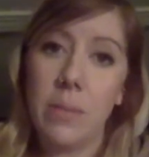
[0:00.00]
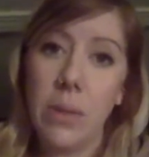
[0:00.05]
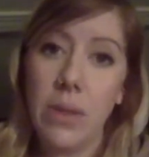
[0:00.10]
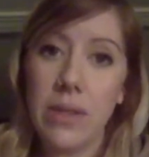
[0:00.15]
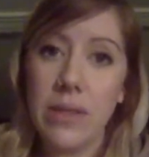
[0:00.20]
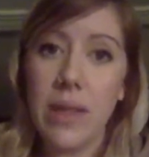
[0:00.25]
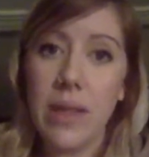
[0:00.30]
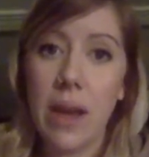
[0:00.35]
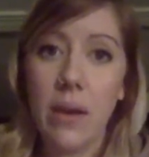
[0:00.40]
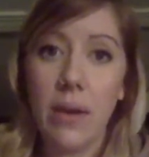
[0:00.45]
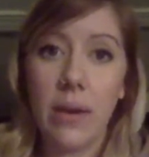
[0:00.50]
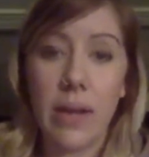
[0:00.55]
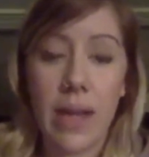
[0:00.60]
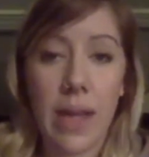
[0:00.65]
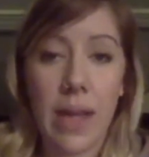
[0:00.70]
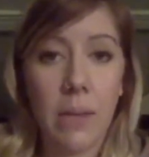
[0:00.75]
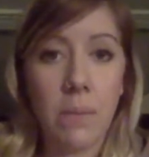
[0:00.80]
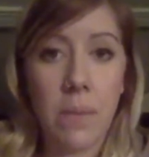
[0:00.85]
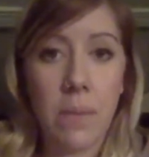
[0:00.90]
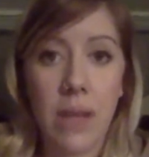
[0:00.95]
Bliss out
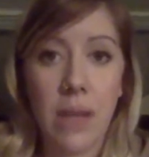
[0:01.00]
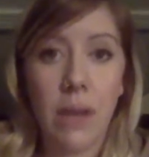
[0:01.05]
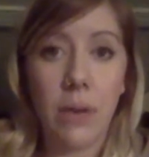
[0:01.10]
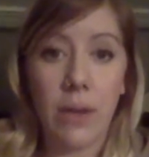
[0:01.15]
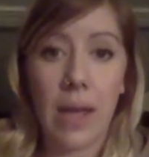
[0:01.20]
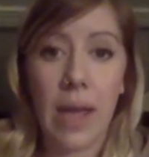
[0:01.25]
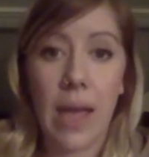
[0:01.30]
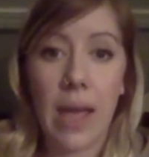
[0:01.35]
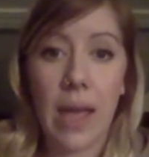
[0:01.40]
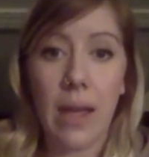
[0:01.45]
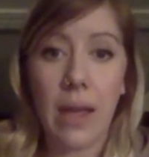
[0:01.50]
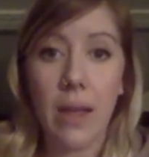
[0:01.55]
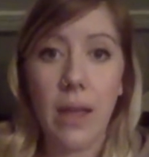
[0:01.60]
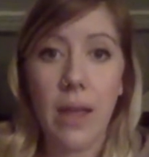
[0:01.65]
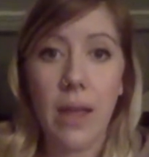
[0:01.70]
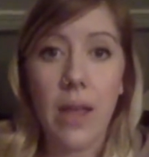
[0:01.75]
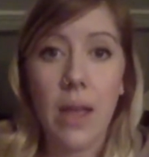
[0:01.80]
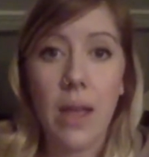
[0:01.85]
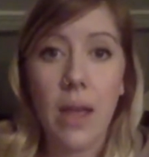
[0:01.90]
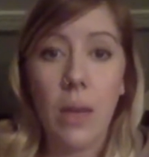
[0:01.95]
can be okay
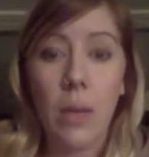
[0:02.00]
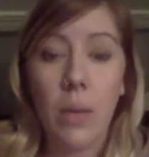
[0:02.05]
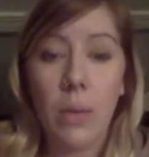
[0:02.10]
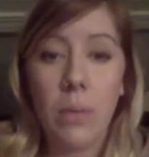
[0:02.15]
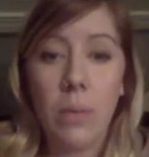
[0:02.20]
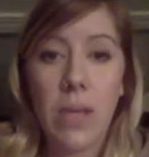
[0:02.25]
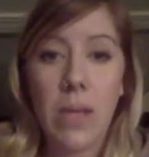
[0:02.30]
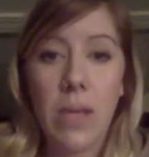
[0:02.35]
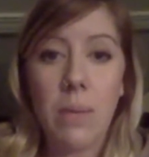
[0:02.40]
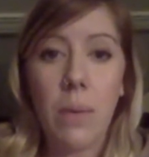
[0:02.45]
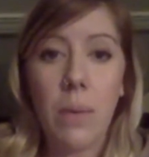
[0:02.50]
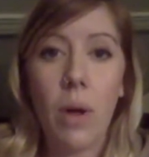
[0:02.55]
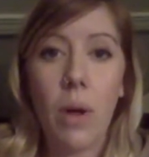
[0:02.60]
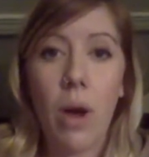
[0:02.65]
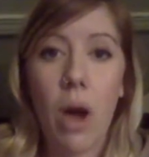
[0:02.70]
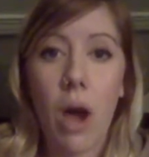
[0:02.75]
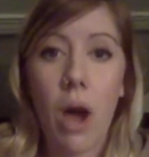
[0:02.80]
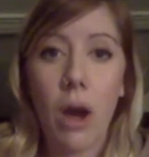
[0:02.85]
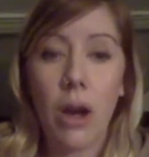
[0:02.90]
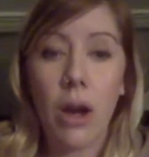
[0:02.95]
when people
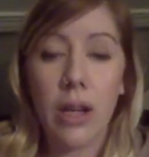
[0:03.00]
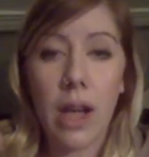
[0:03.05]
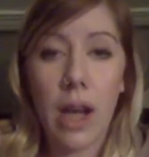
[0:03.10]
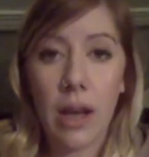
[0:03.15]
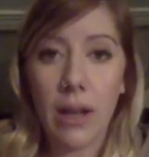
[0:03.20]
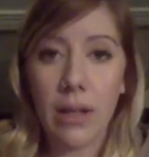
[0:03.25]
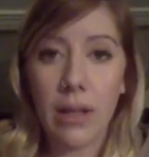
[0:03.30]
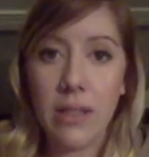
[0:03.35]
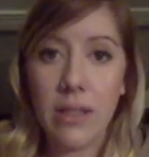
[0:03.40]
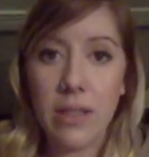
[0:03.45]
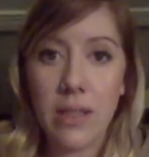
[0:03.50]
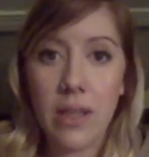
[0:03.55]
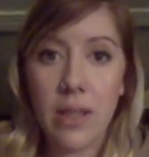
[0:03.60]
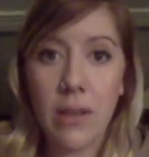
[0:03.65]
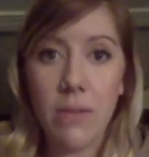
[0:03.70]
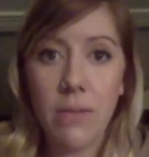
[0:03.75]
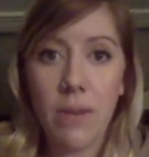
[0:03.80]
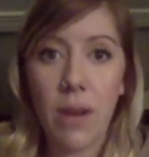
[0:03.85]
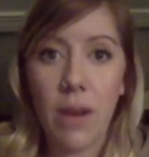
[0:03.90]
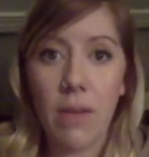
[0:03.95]
are
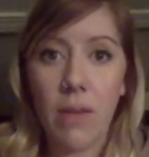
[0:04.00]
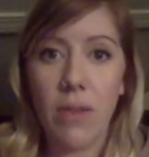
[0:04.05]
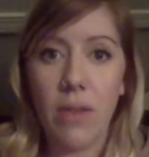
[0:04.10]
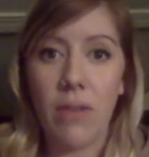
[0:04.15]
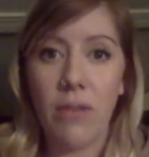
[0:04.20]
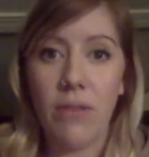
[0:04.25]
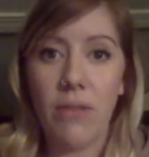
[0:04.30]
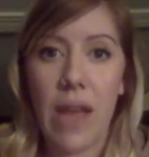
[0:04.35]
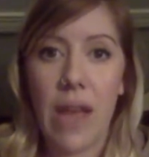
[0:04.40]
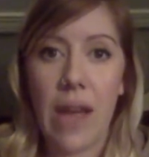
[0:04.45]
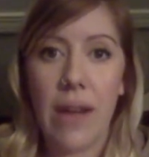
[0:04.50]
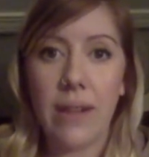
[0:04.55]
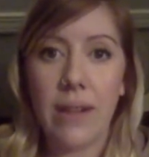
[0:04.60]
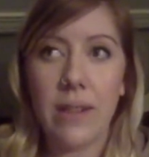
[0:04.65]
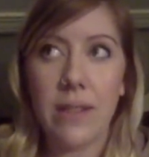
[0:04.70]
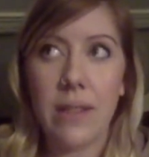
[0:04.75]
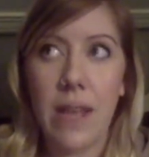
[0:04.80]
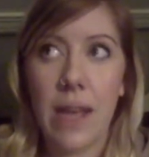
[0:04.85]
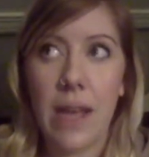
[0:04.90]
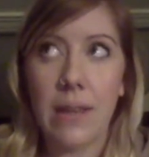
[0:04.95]
cognitive of the fact
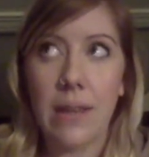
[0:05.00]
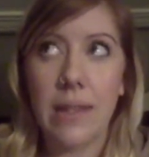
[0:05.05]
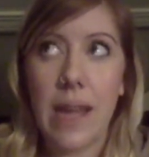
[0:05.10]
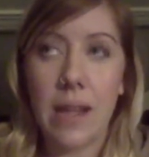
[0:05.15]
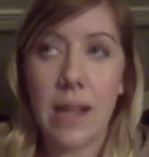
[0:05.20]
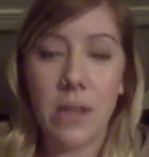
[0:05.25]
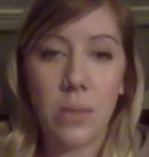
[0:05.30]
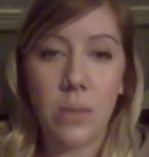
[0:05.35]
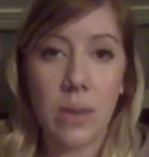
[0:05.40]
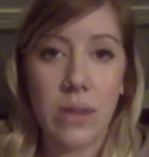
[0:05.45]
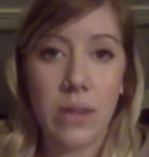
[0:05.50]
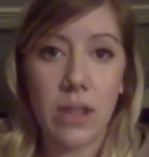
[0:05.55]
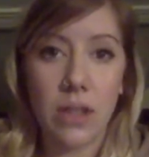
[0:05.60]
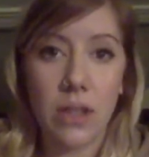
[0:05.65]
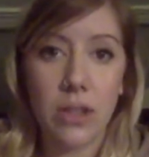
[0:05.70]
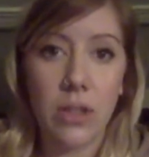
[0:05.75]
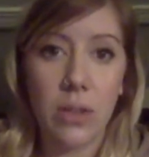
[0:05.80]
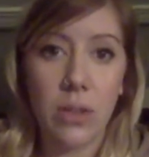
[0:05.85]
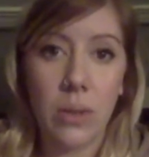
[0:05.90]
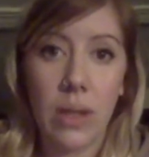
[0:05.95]
that that's what they're
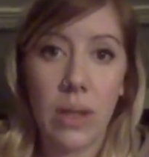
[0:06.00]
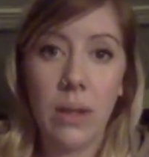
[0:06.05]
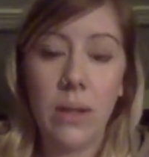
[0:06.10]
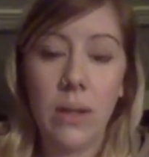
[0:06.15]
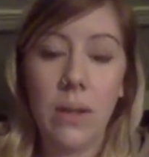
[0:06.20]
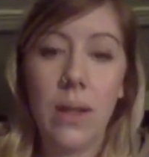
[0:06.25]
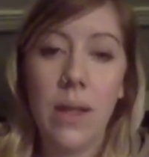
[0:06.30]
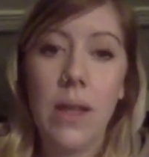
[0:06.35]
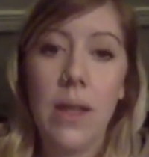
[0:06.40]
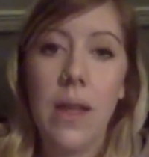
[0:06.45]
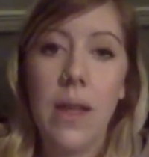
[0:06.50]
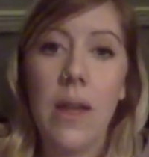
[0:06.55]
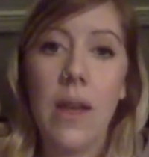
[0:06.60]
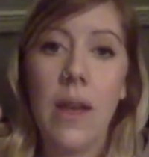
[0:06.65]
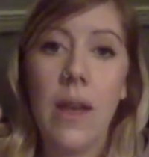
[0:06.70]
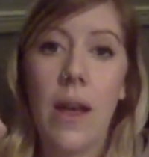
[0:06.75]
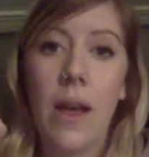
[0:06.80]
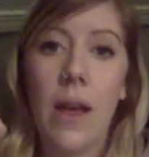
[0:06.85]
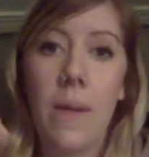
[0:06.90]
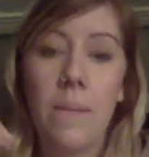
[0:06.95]
doing.
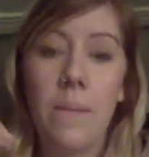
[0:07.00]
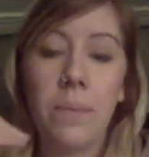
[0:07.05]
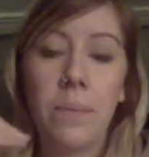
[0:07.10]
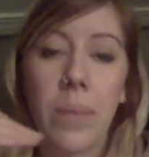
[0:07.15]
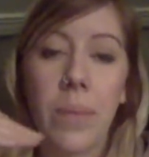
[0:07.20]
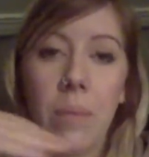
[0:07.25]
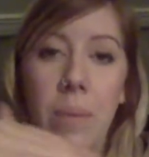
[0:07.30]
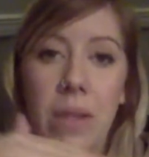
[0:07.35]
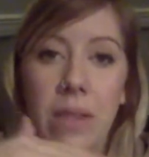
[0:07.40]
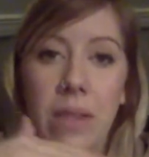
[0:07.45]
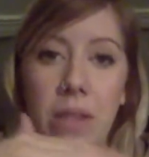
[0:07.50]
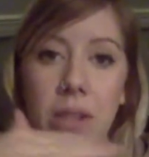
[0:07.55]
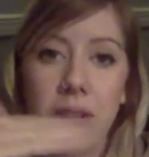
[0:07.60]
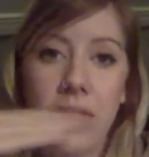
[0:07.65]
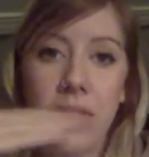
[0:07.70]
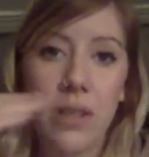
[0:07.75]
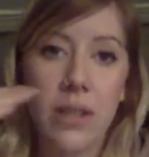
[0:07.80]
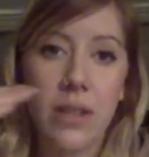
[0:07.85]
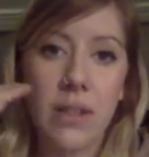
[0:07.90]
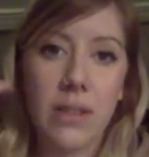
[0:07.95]
But there's
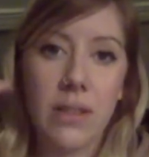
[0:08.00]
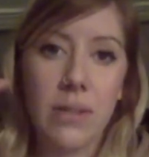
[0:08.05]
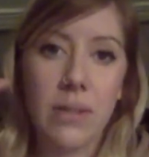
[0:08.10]
a